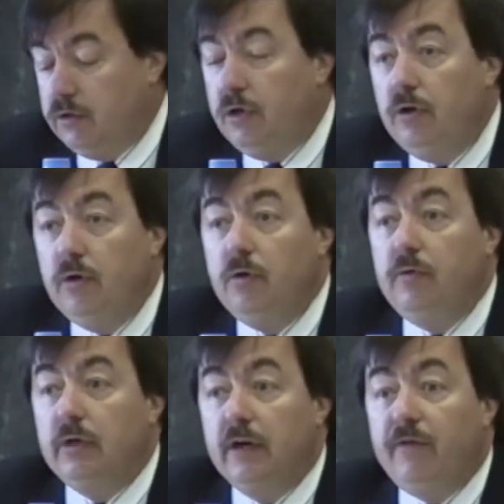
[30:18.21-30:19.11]

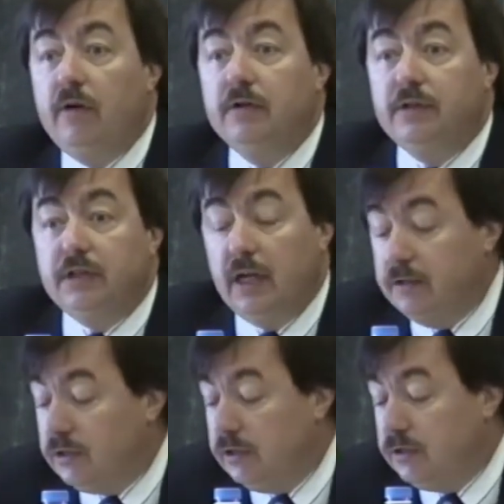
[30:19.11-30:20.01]
two different
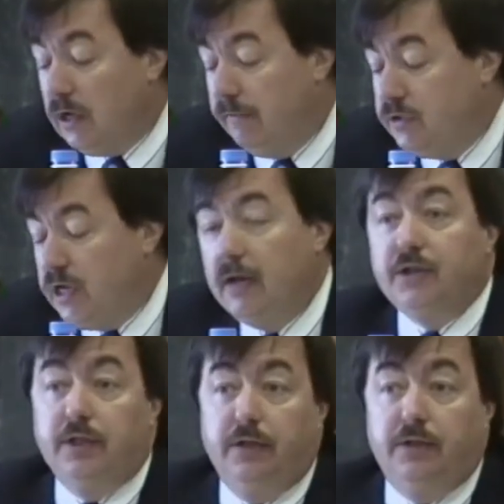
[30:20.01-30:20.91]
senses of
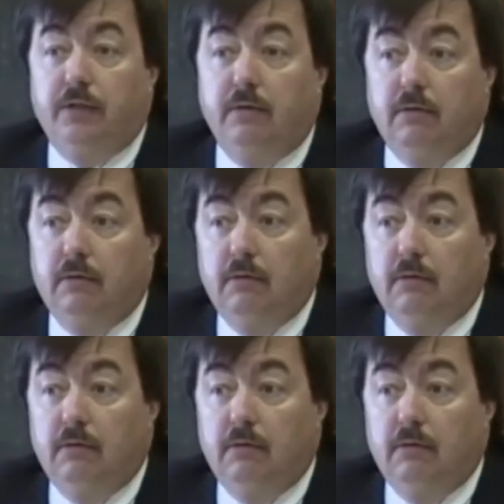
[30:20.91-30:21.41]
justice,